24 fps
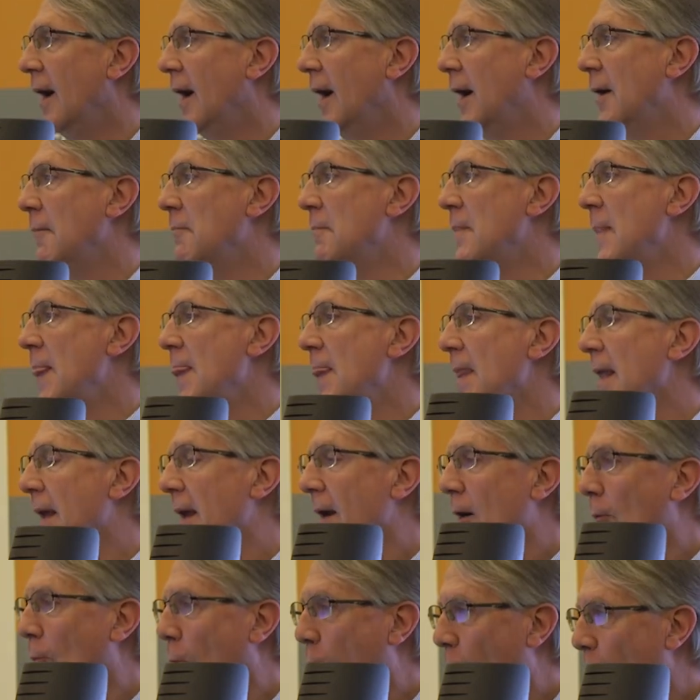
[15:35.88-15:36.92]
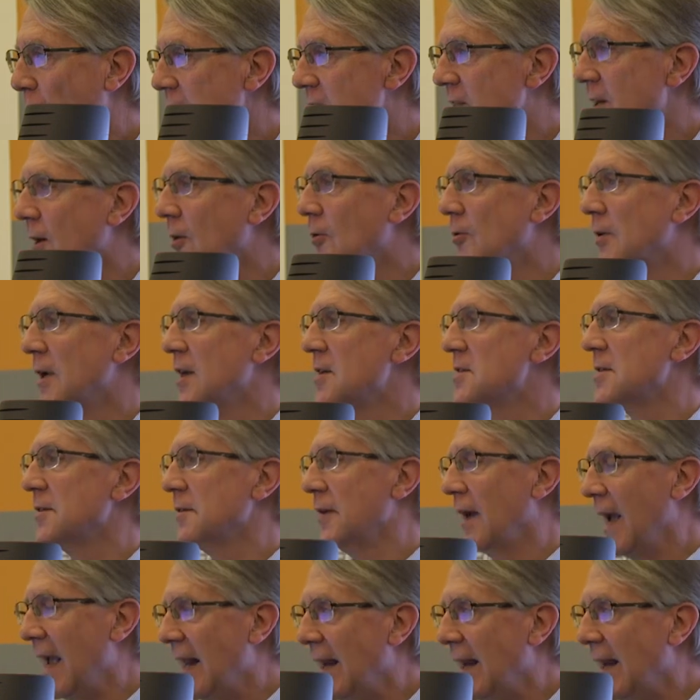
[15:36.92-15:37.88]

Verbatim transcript: Um, what we're told is